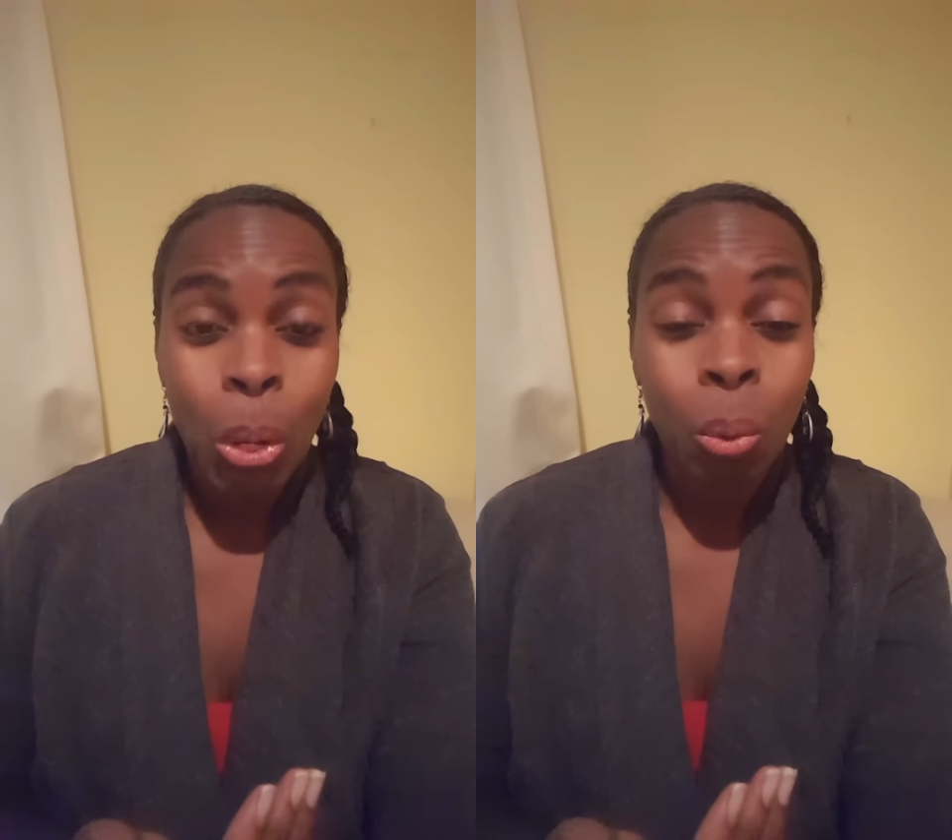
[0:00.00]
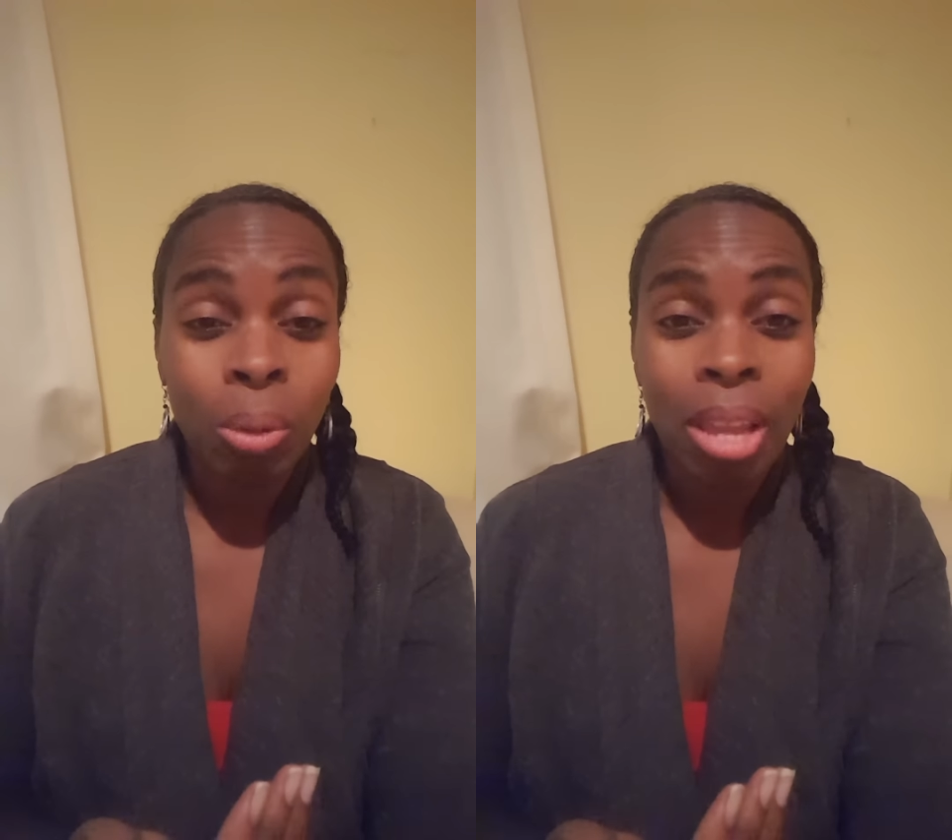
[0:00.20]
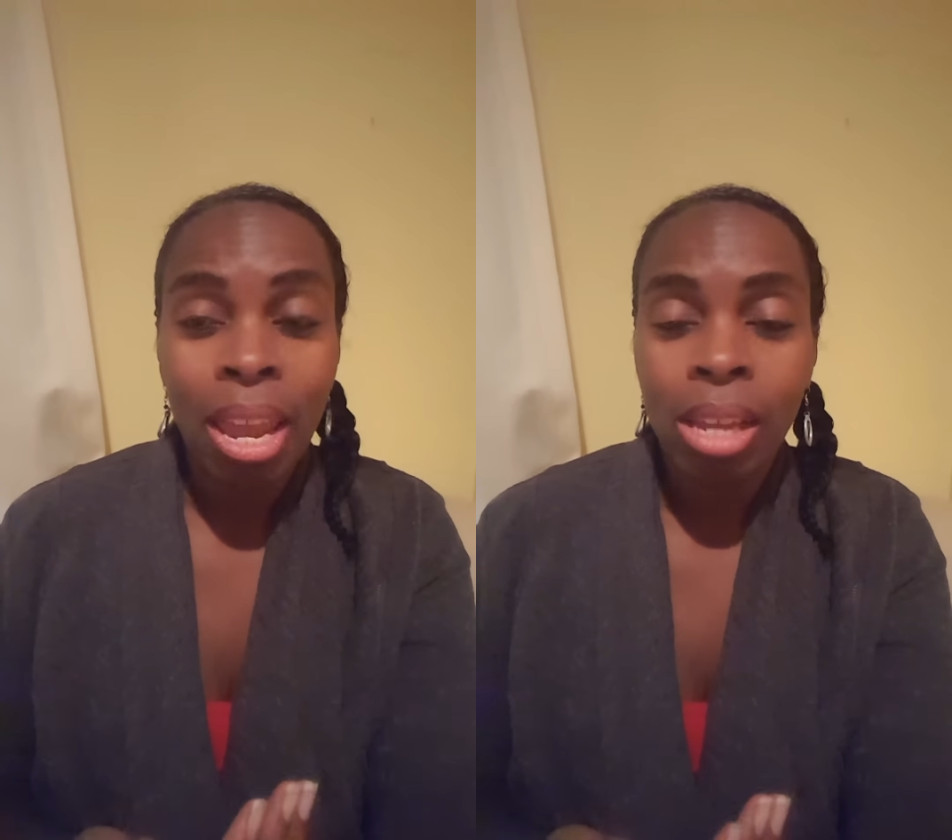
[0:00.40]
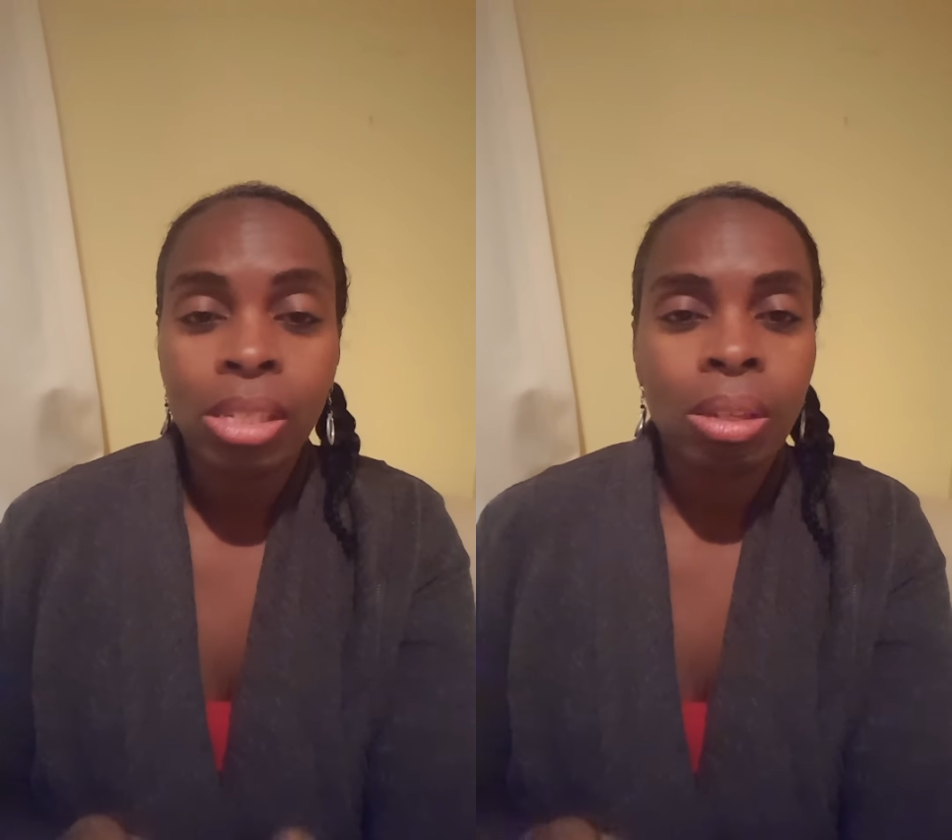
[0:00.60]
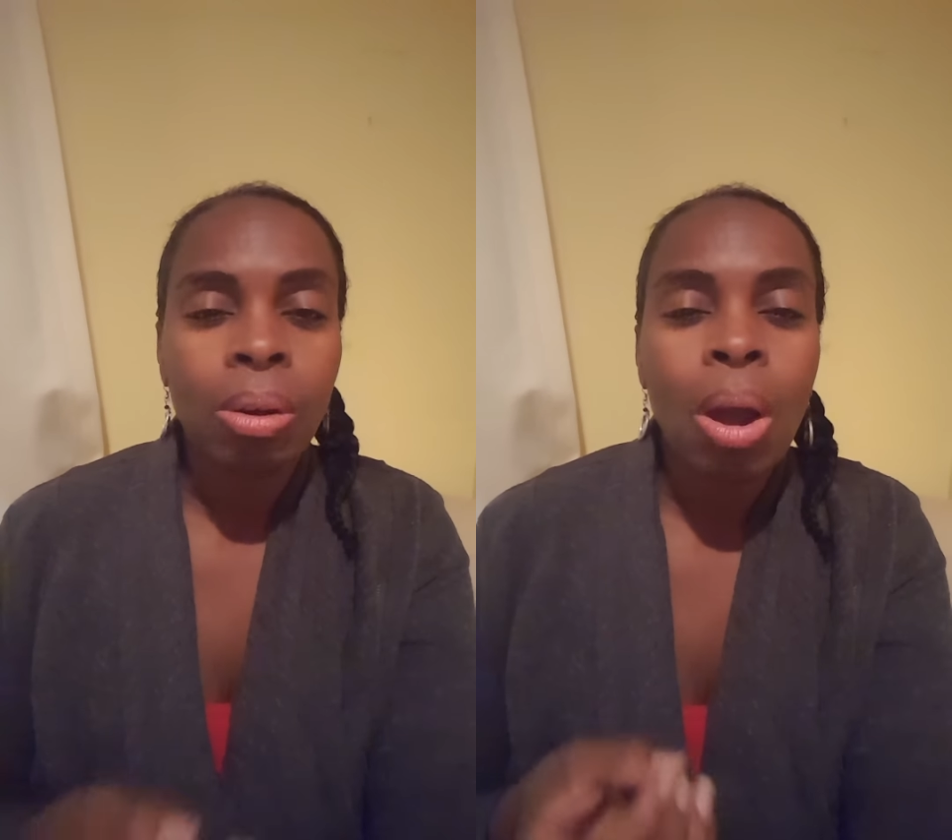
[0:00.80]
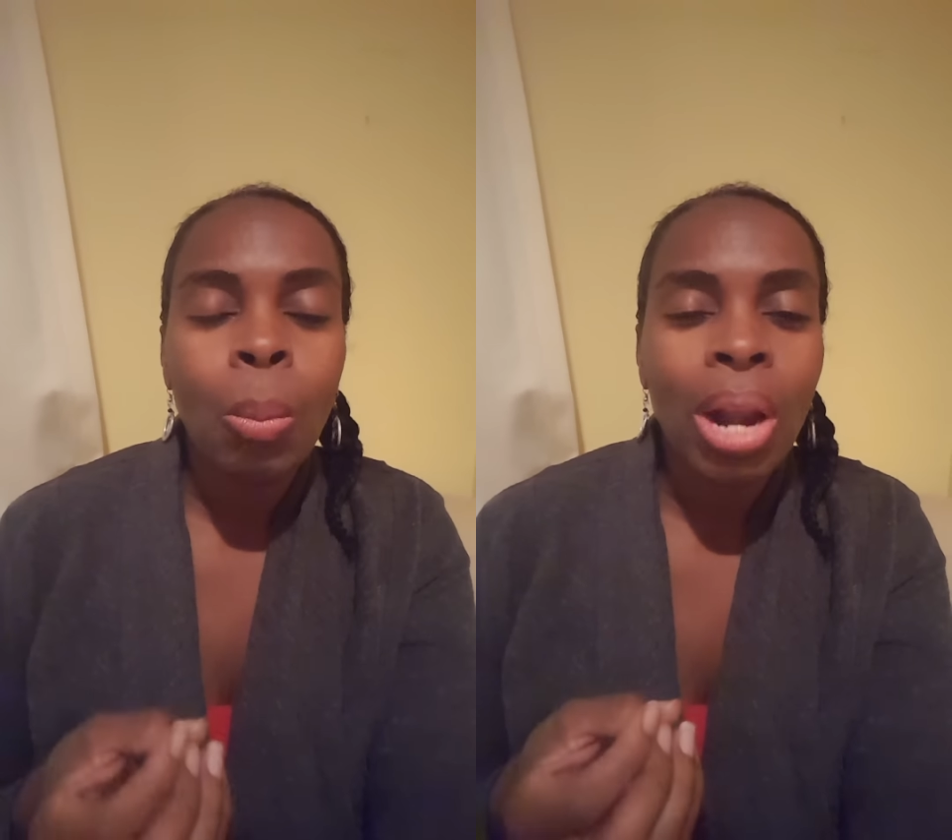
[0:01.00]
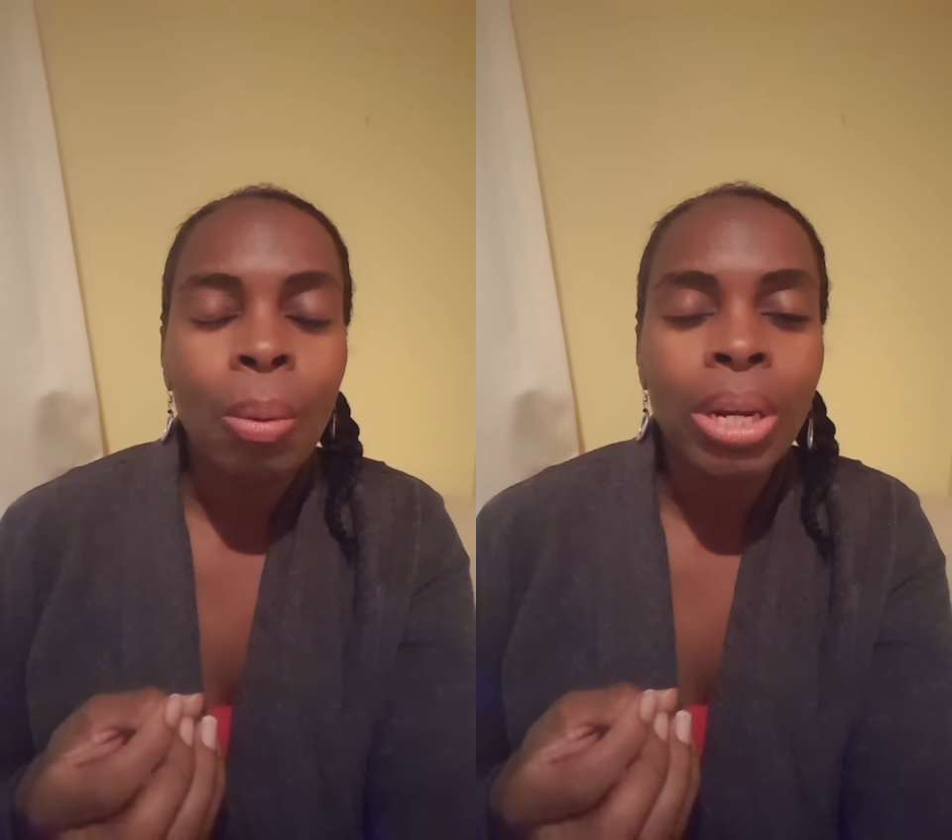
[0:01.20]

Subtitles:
old age. So when I